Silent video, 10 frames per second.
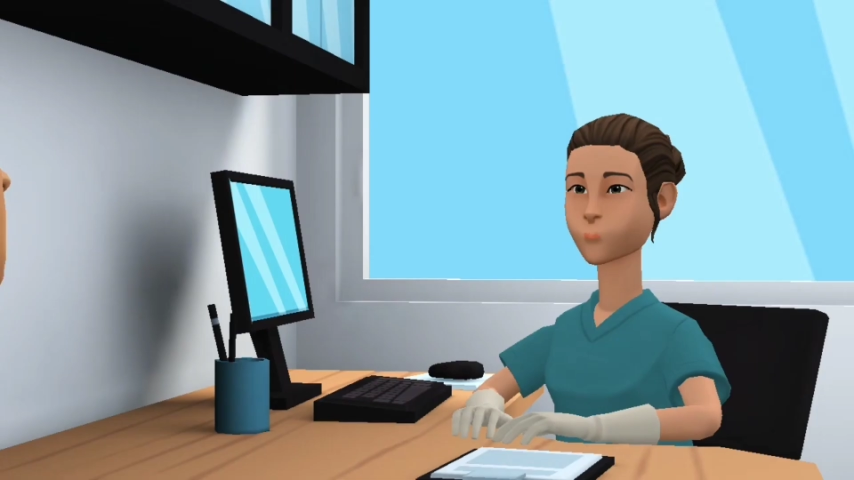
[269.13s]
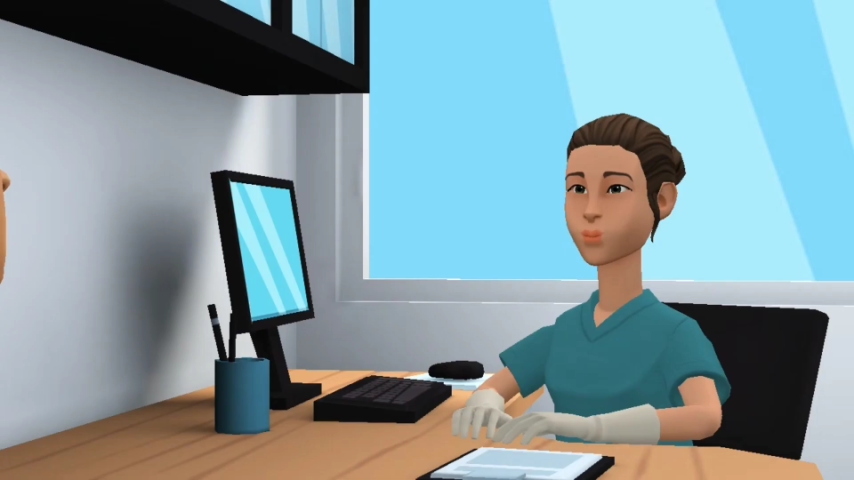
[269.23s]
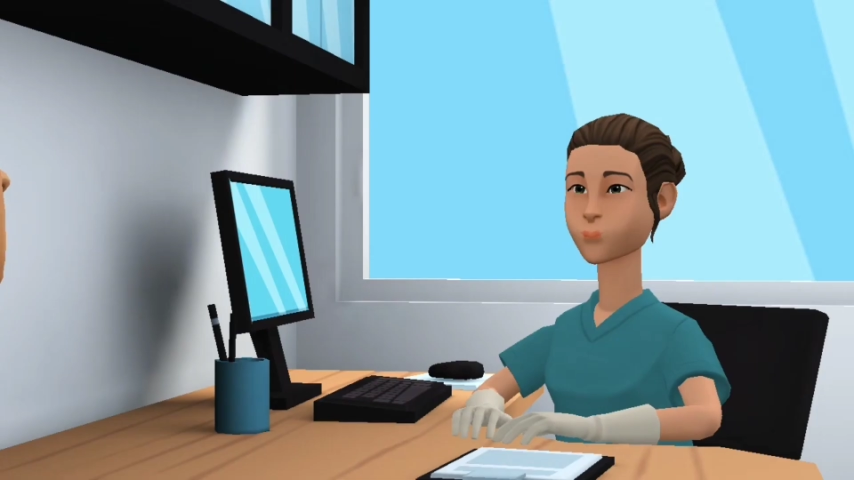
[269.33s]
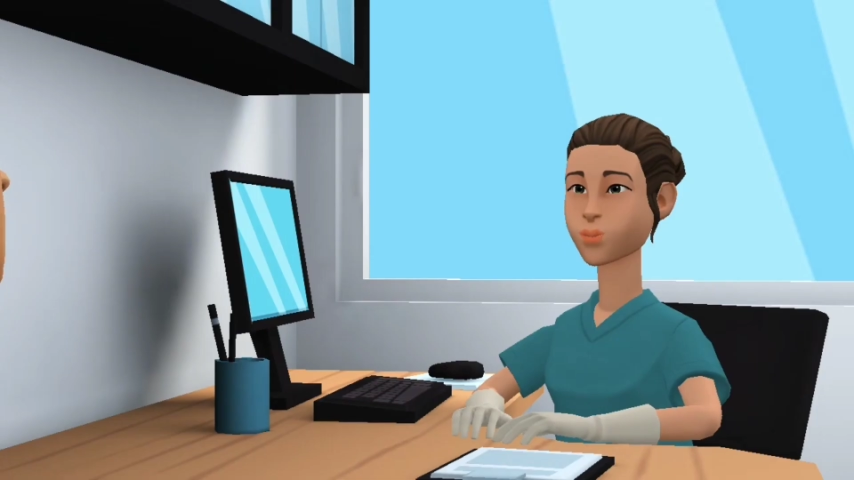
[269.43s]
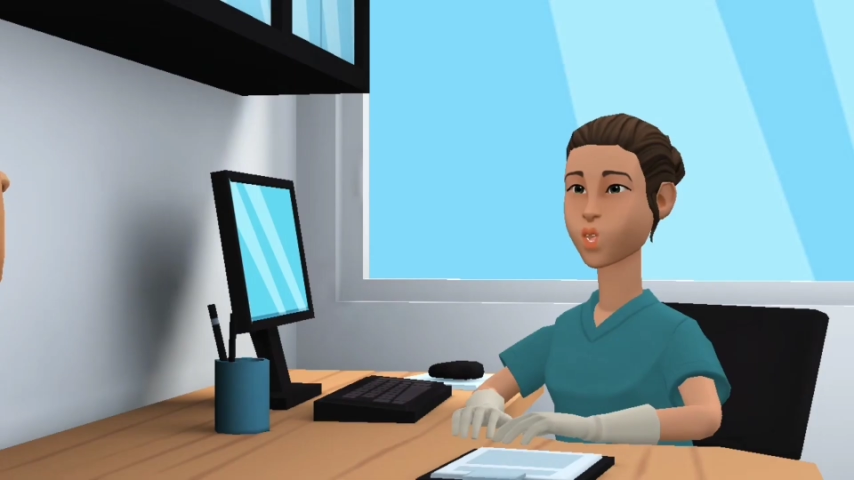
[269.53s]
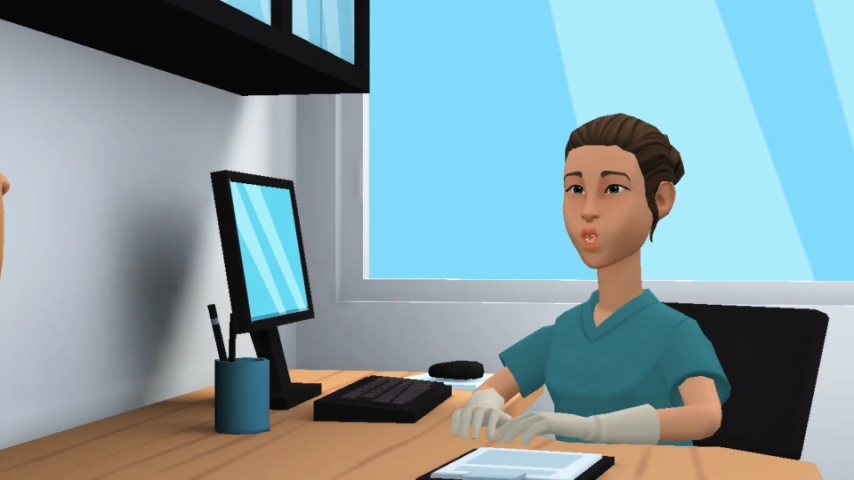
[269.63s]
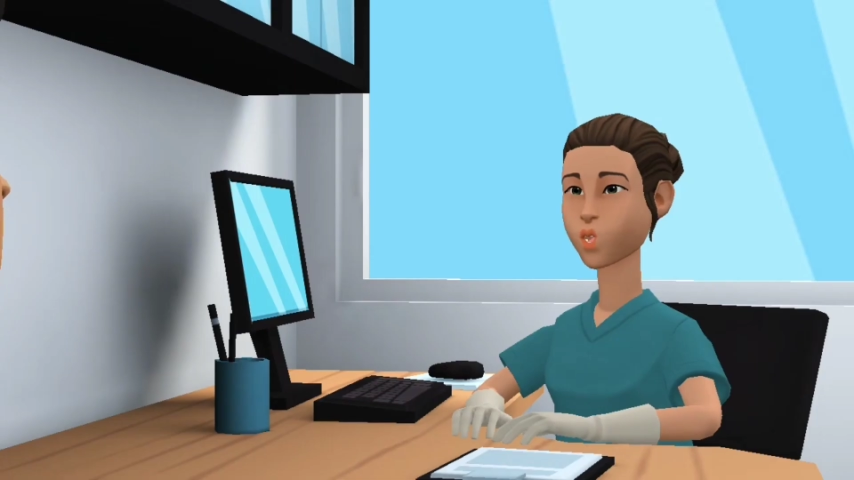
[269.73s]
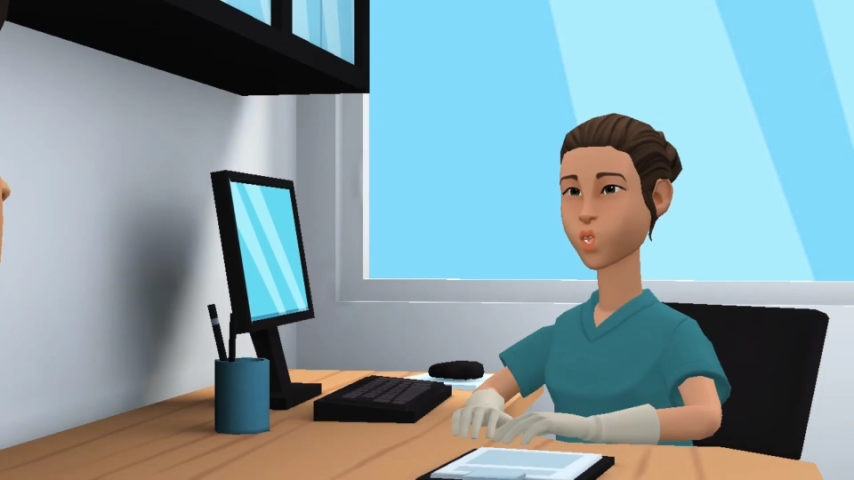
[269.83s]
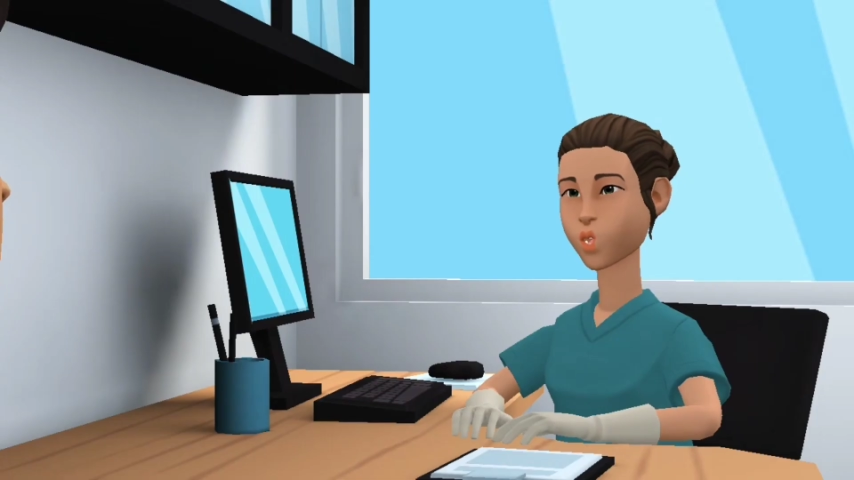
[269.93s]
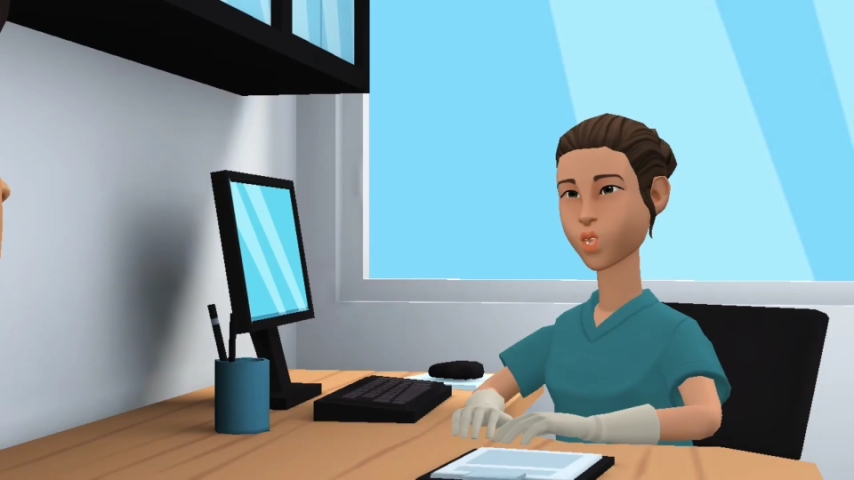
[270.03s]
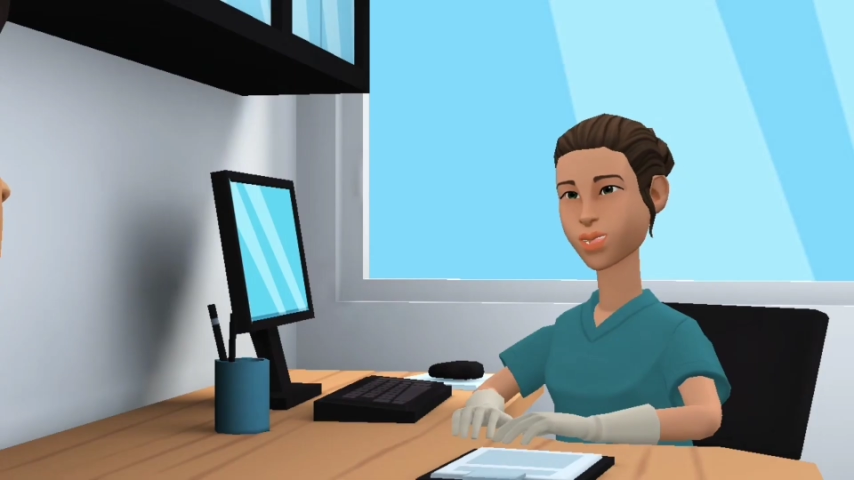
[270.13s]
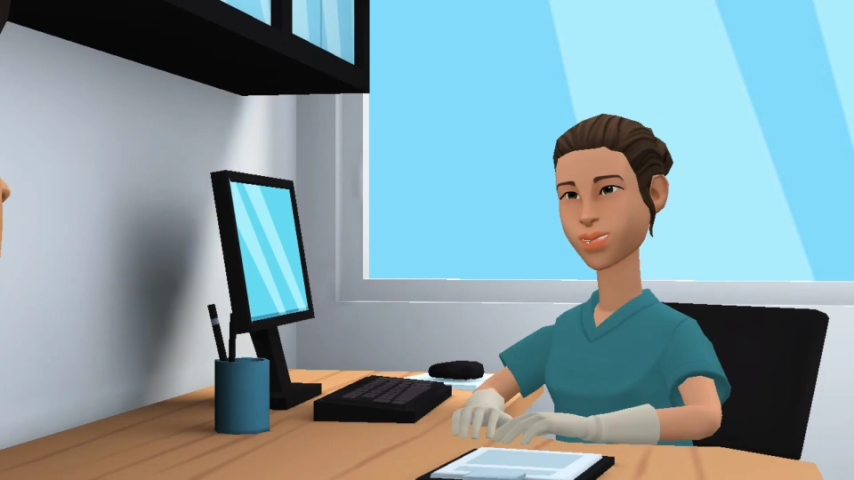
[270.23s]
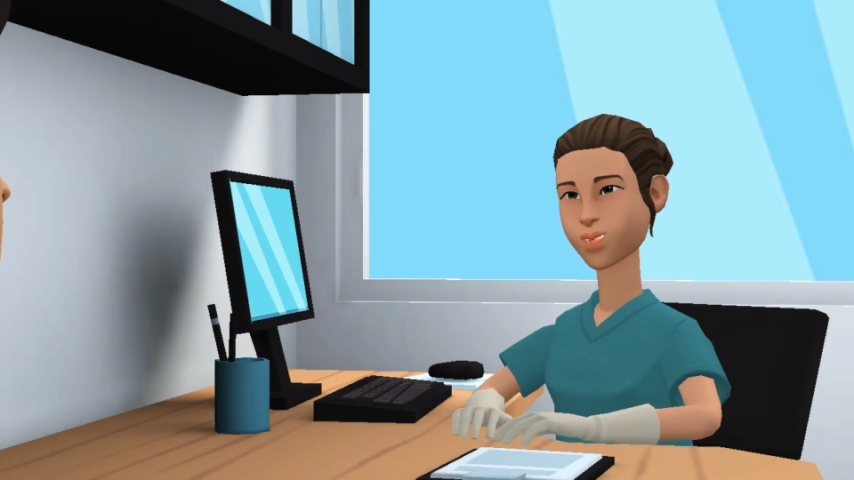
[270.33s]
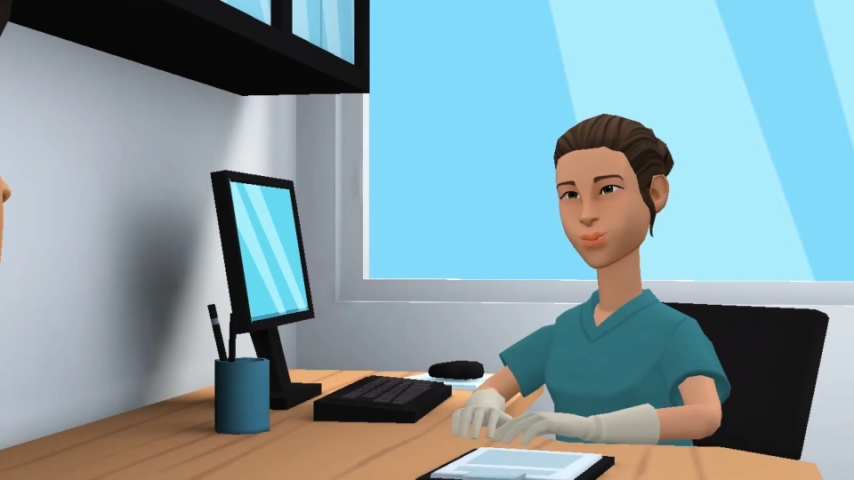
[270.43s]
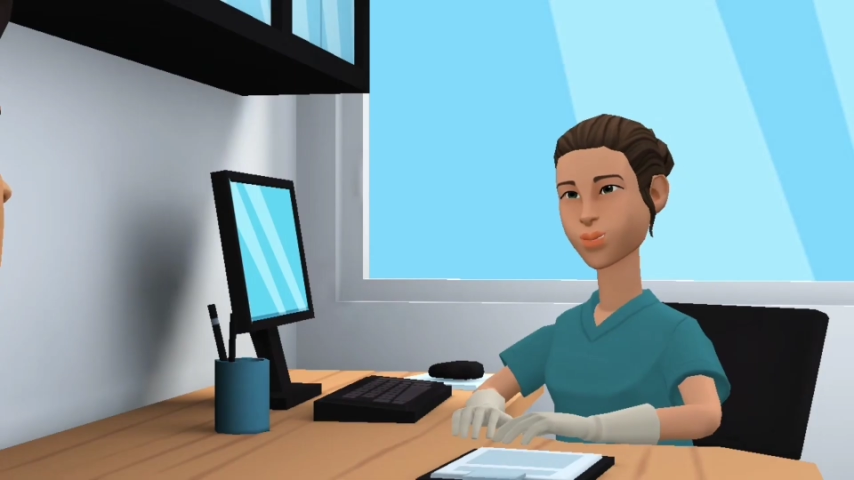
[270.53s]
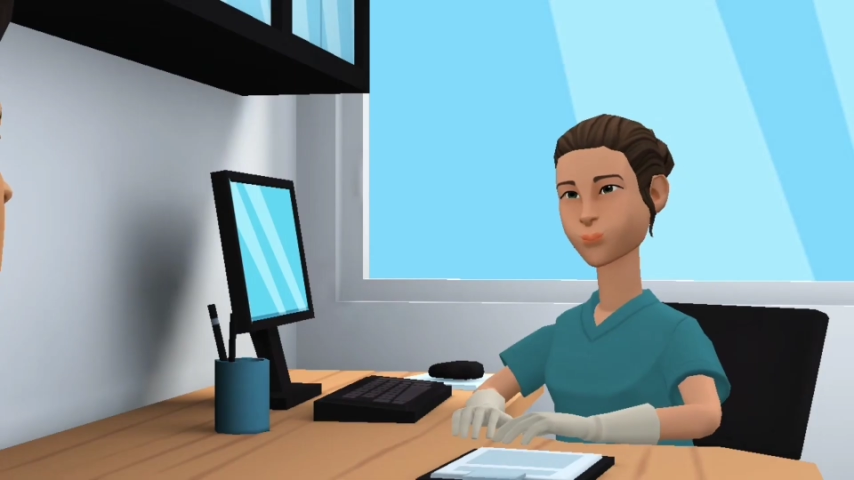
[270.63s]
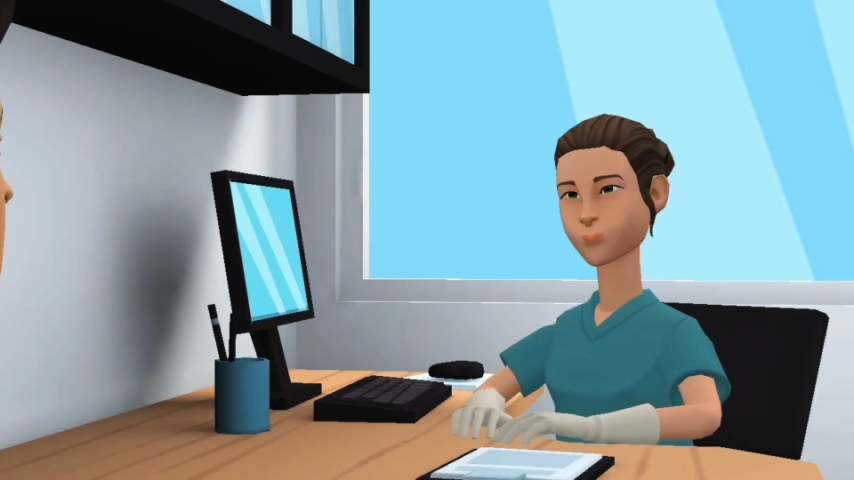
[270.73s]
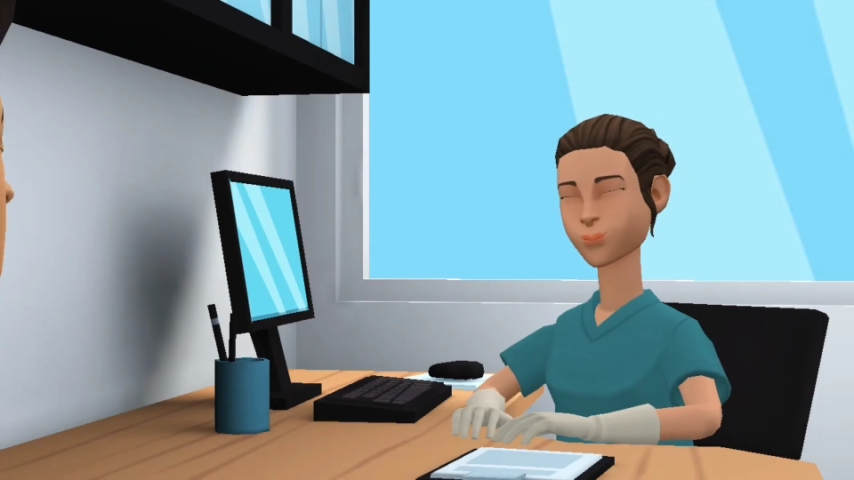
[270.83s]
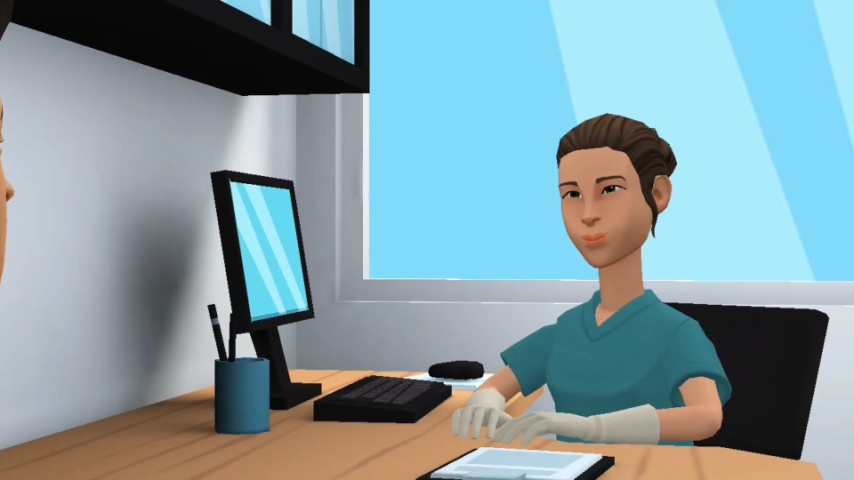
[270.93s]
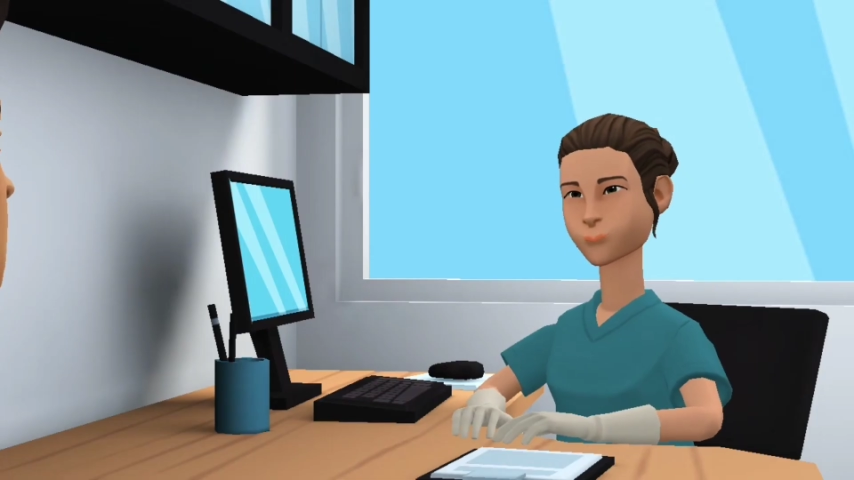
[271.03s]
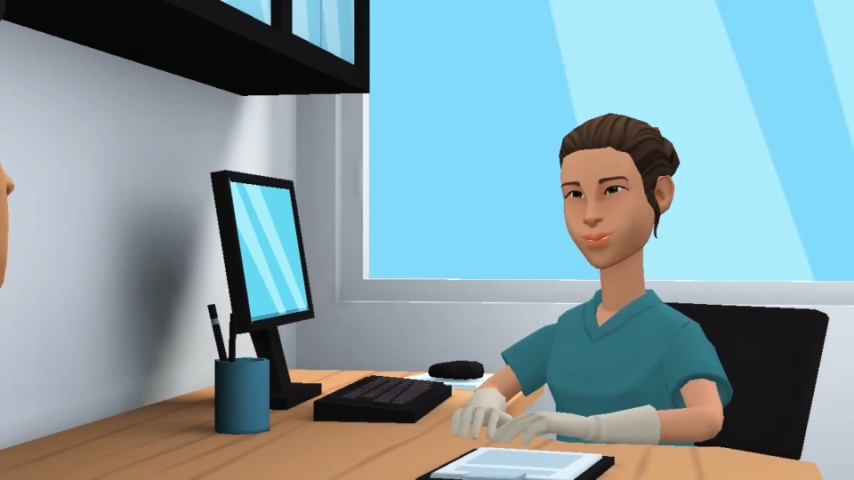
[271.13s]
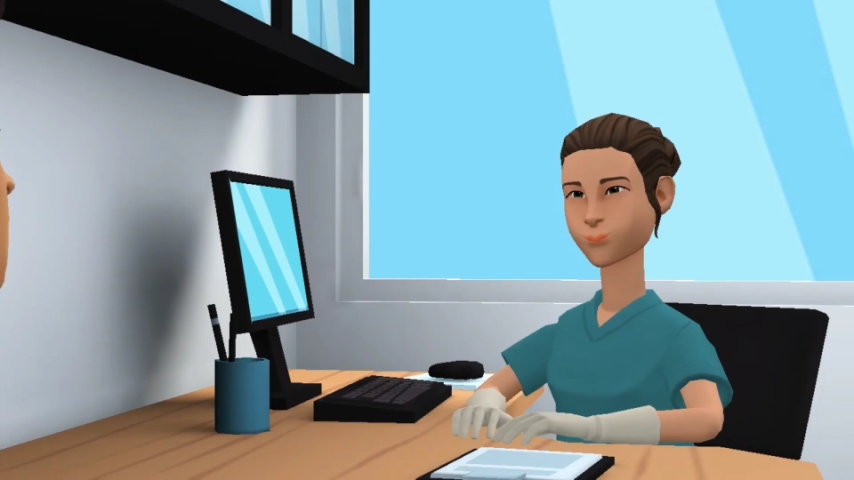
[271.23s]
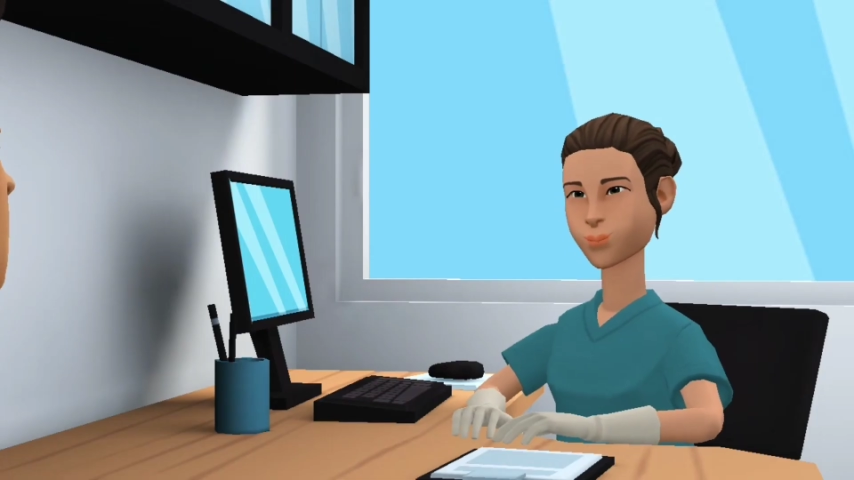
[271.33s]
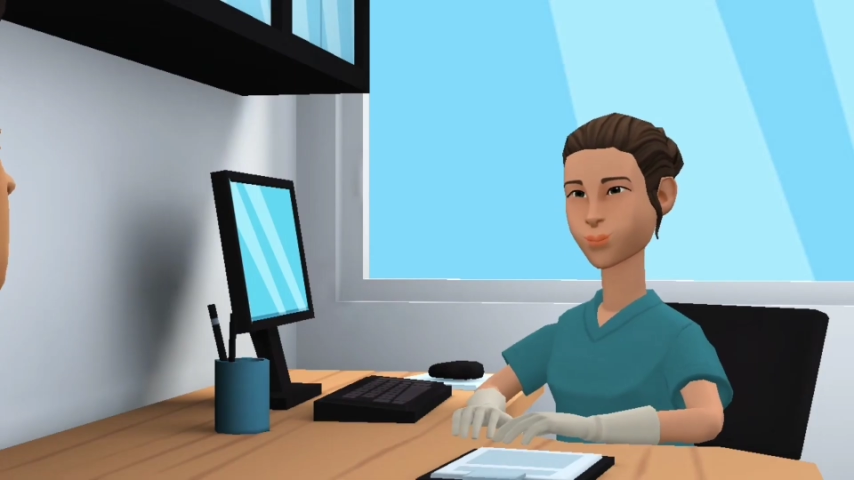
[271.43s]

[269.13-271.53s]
Do you have anything else to ask me?